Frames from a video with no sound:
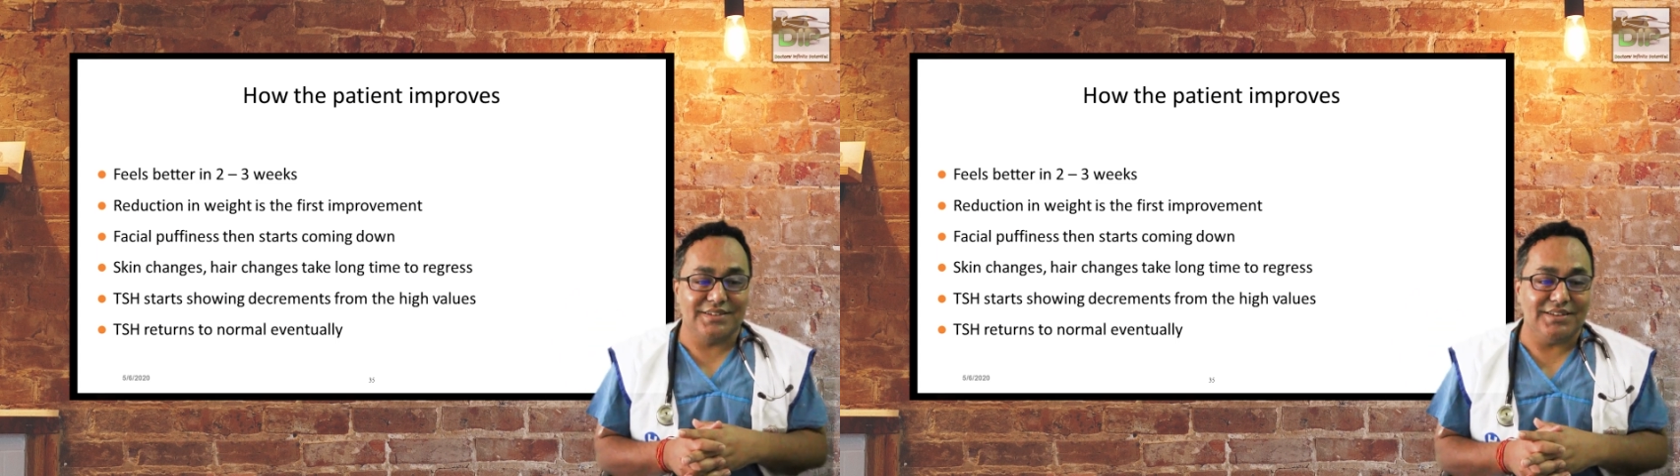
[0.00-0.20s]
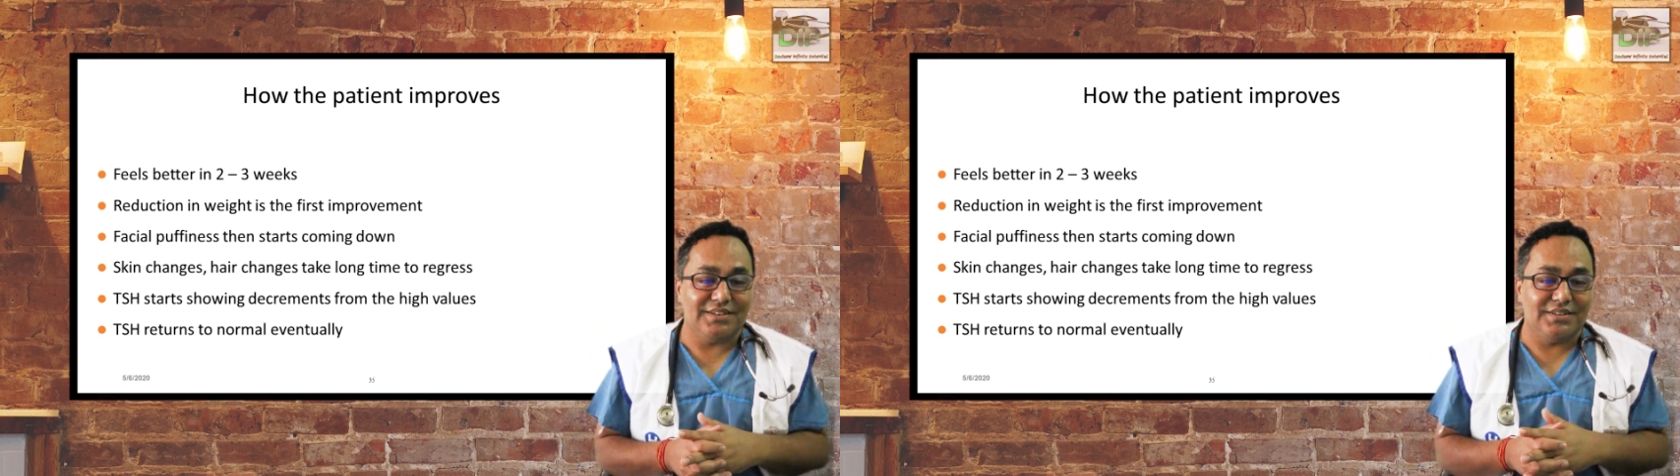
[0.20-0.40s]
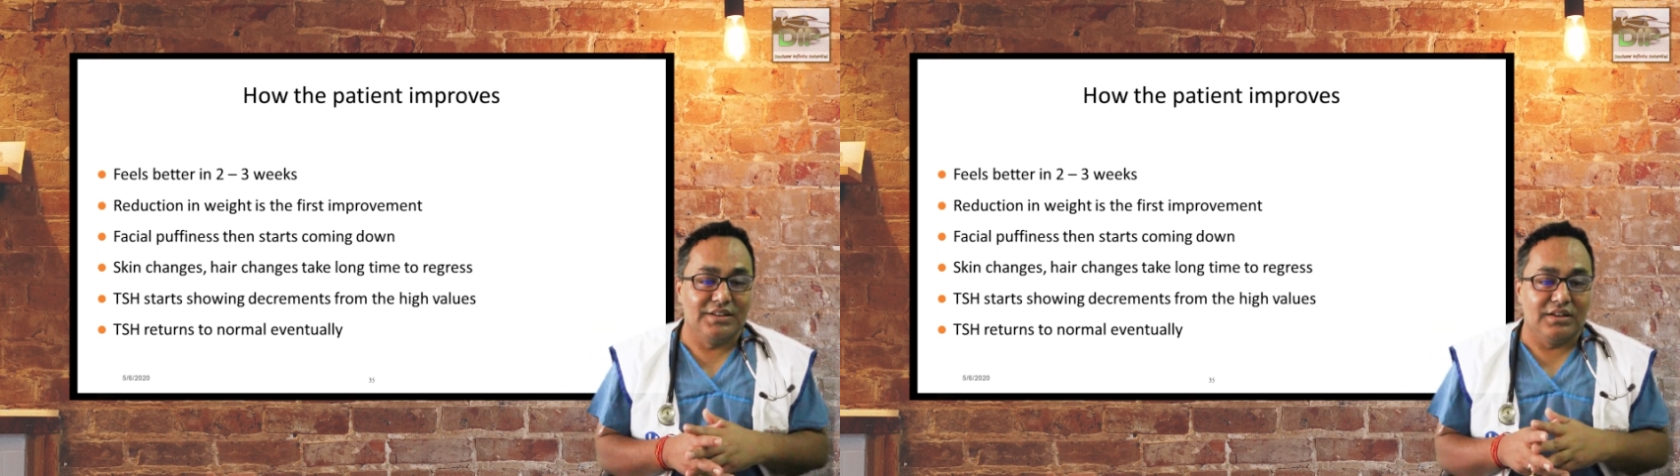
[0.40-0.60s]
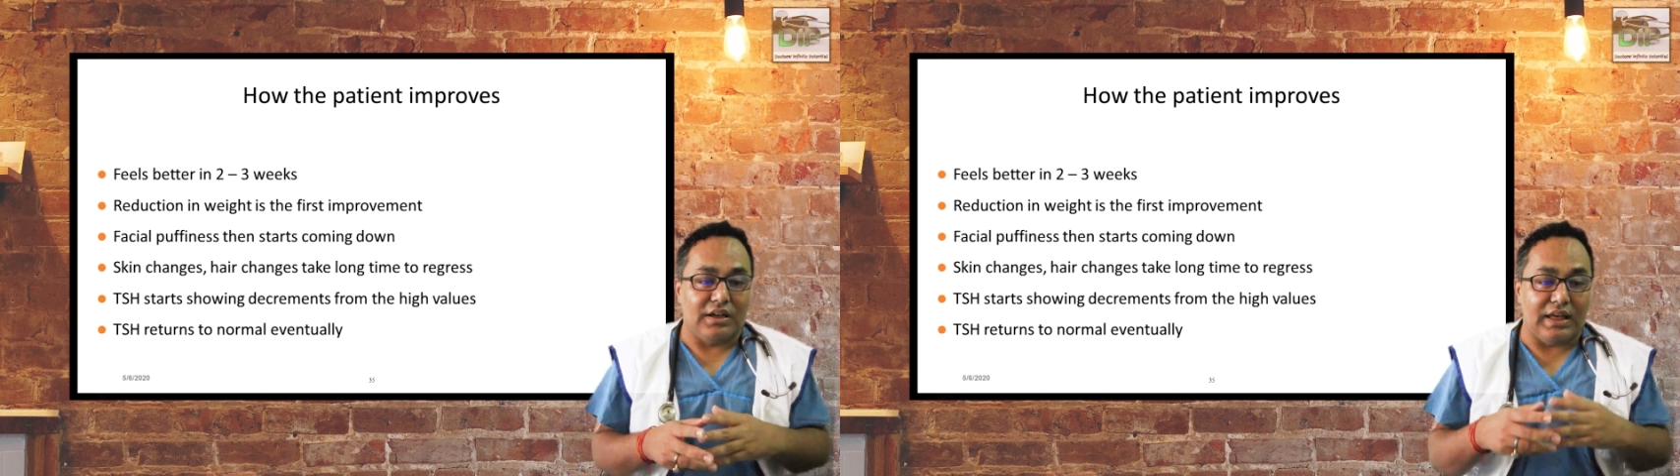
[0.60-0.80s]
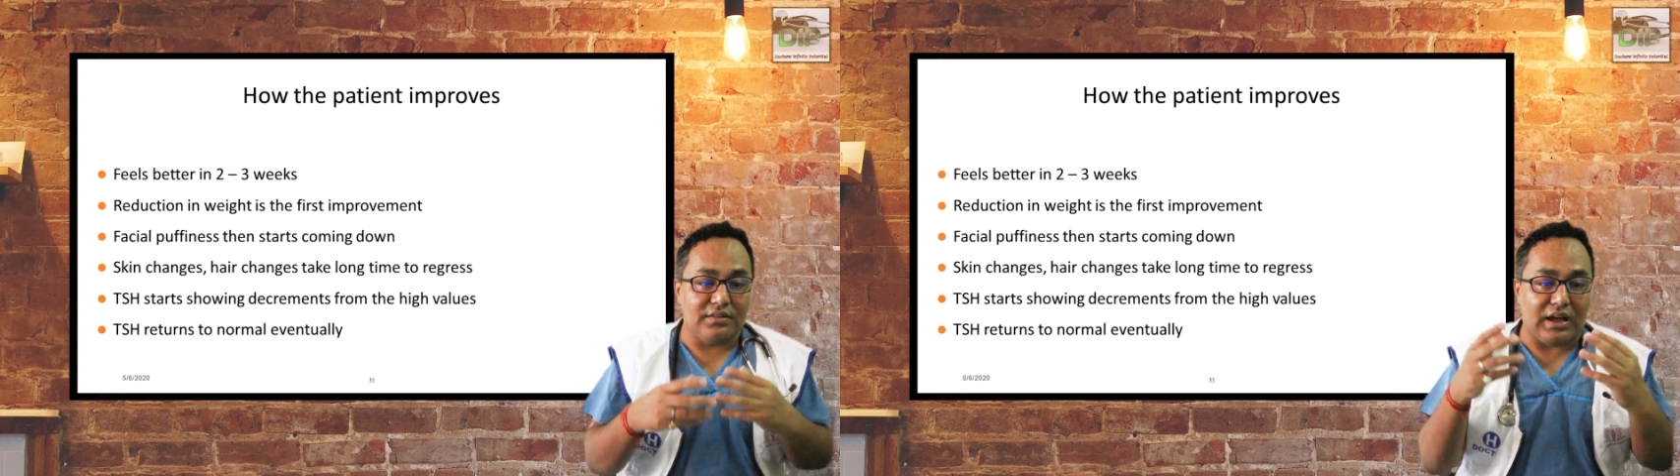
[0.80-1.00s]
Okay,
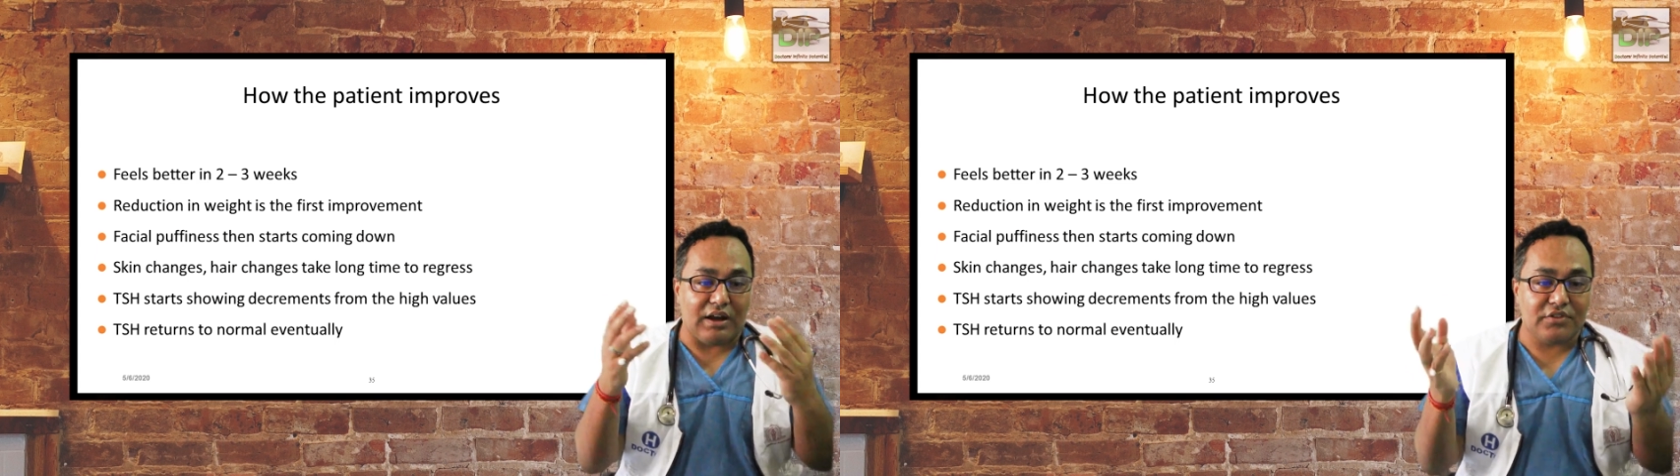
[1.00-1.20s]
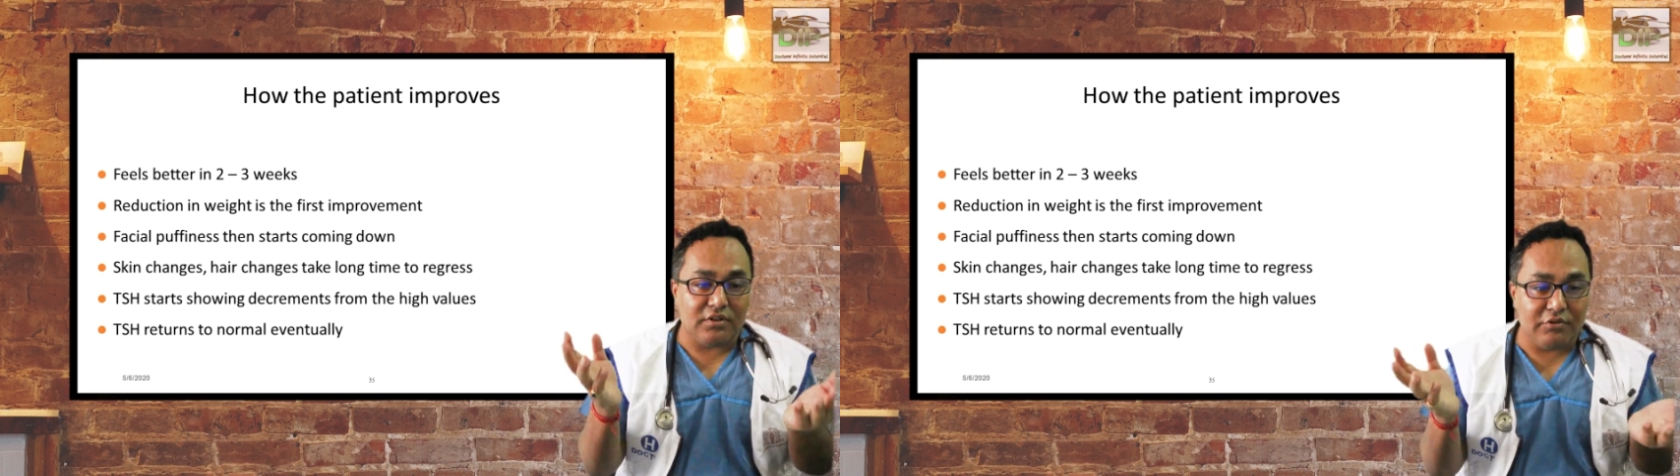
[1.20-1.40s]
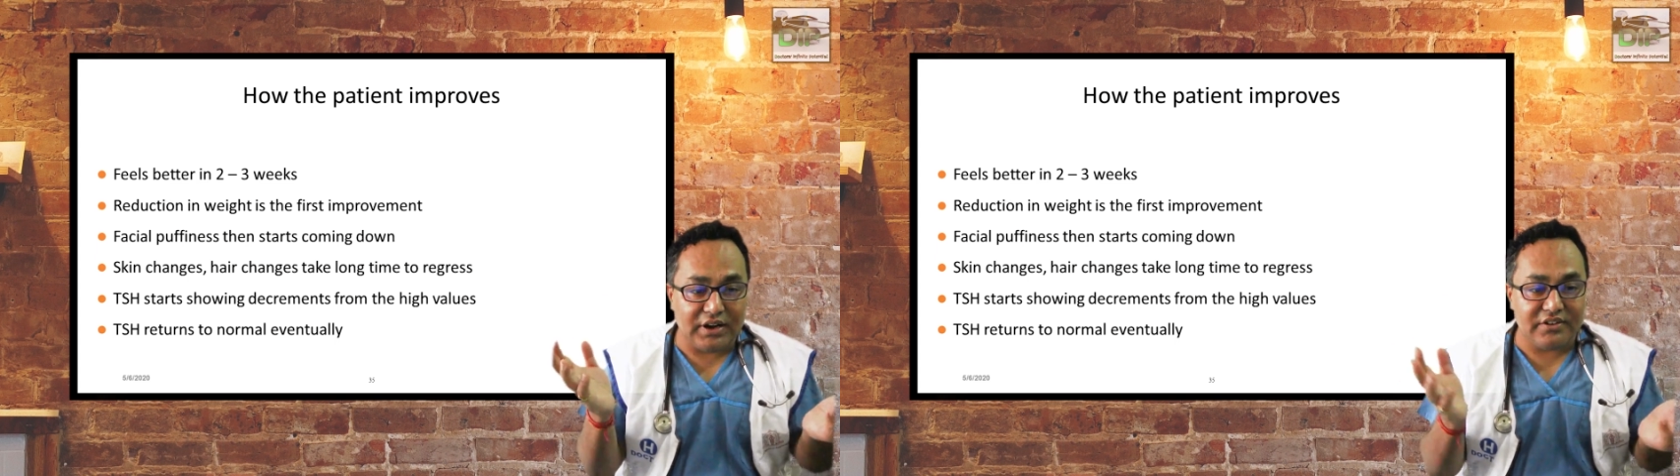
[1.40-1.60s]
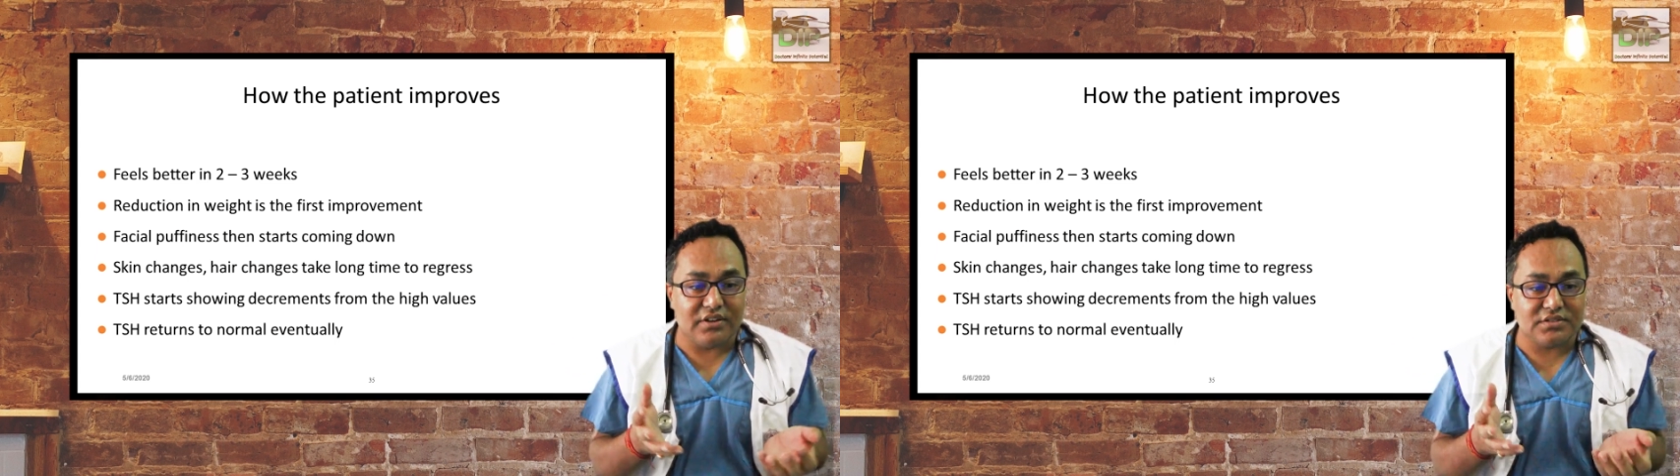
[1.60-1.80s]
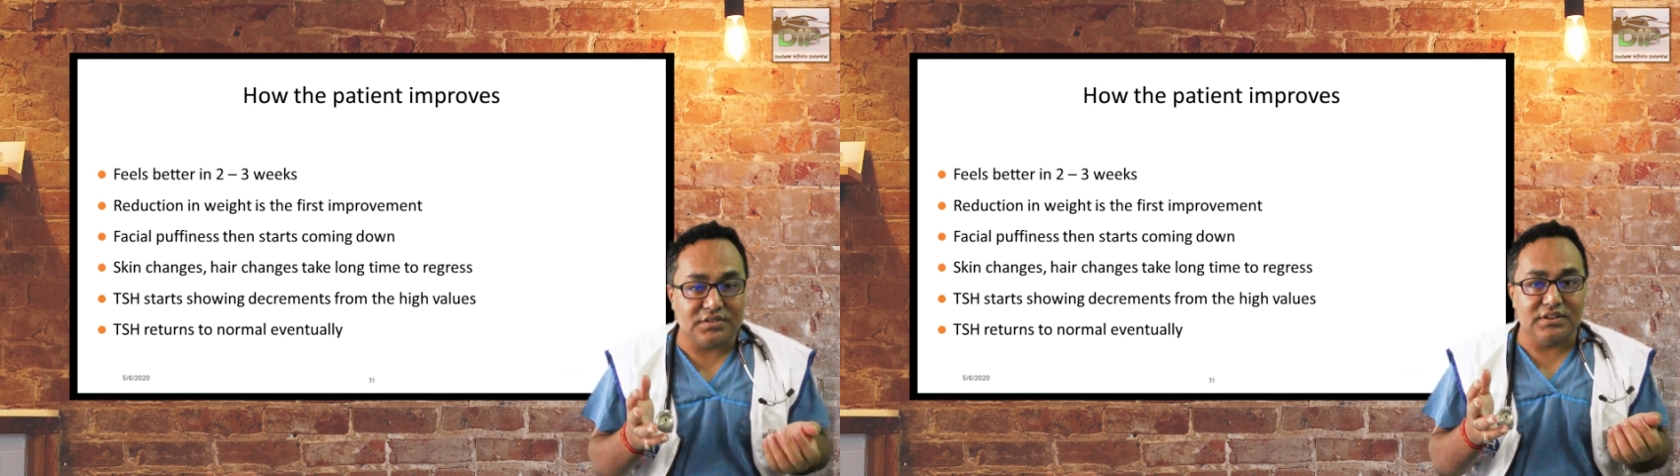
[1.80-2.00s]
and after weight
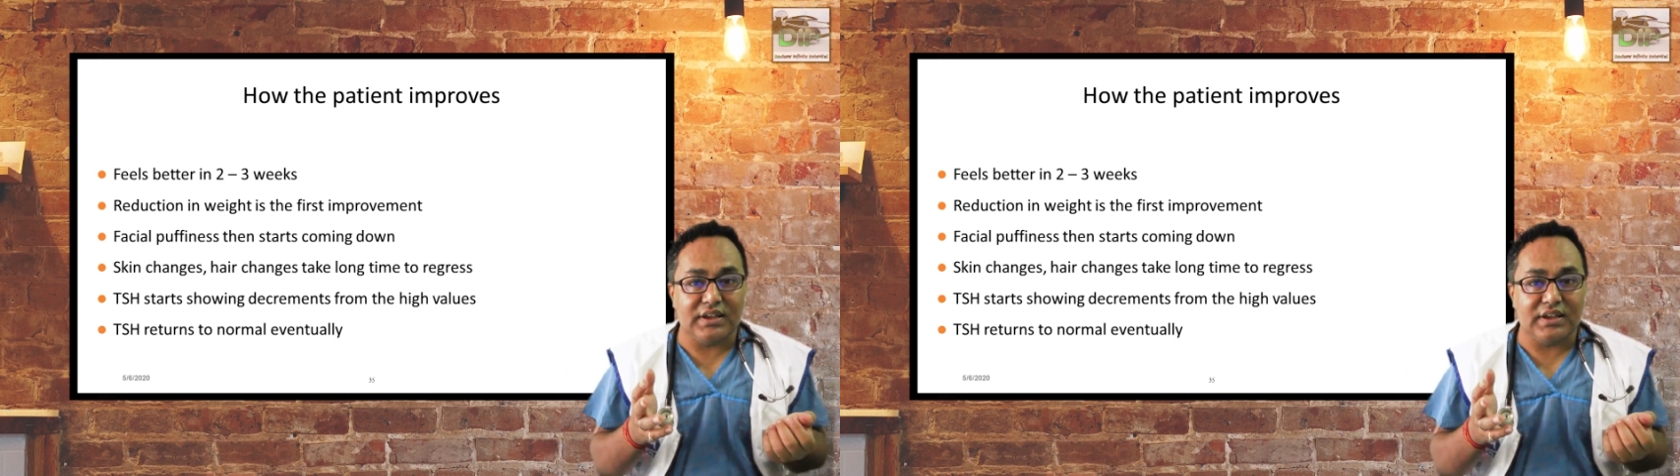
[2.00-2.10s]
reduction,